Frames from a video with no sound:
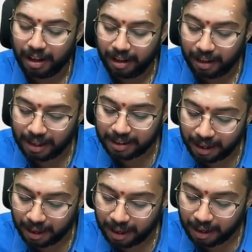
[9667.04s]
Let's
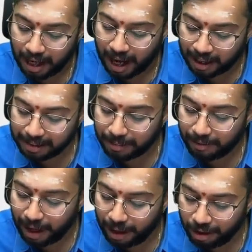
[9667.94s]
say taxable
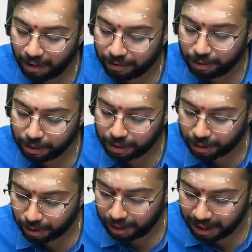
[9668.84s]
value of goods
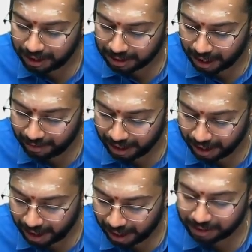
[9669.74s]
sold is 70
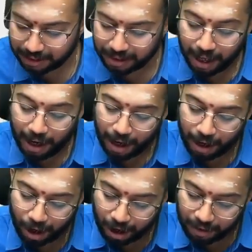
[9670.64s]
lakhs. Along